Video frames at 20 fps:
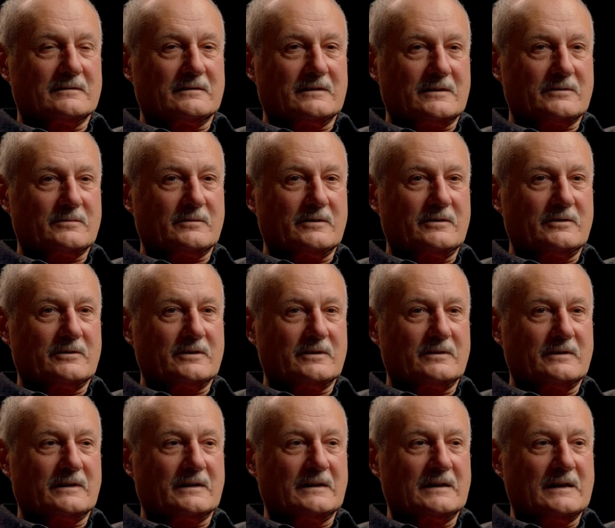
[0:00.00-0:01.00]
That's what you're
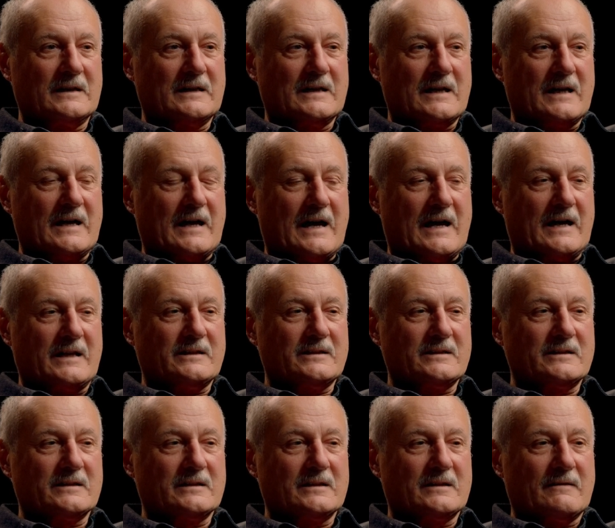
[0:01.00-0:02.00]
doing. Mm.
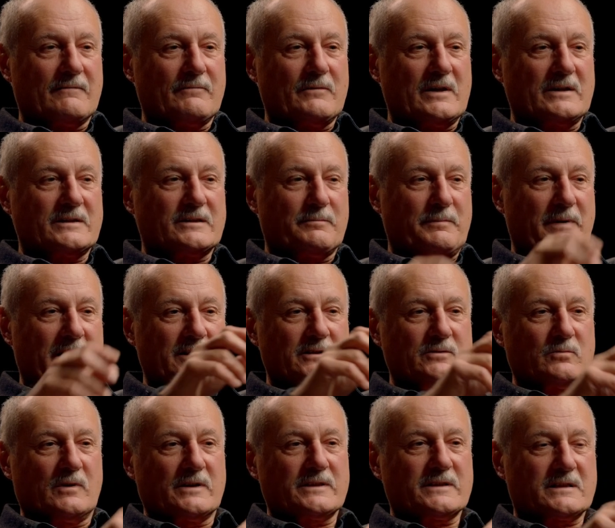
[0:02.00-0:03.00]
And it depends
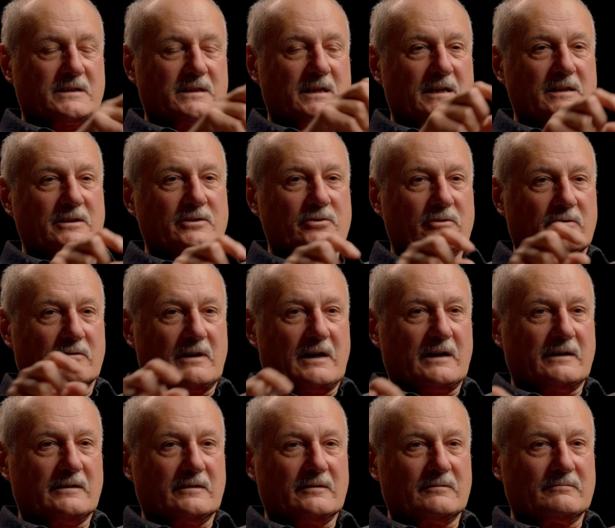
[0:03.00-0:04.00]
what stage you're
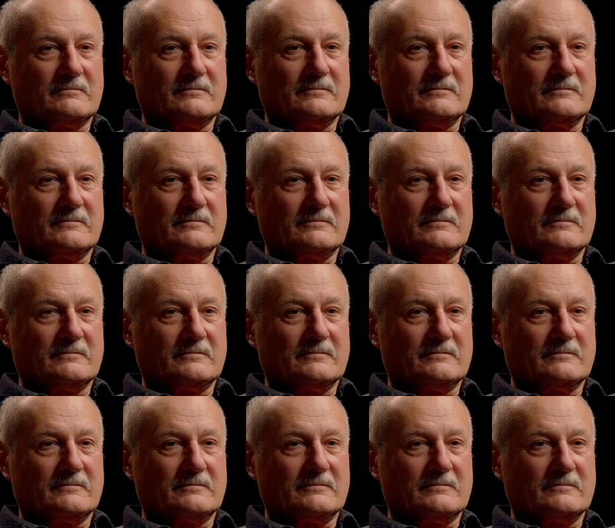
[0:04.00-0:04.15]
at.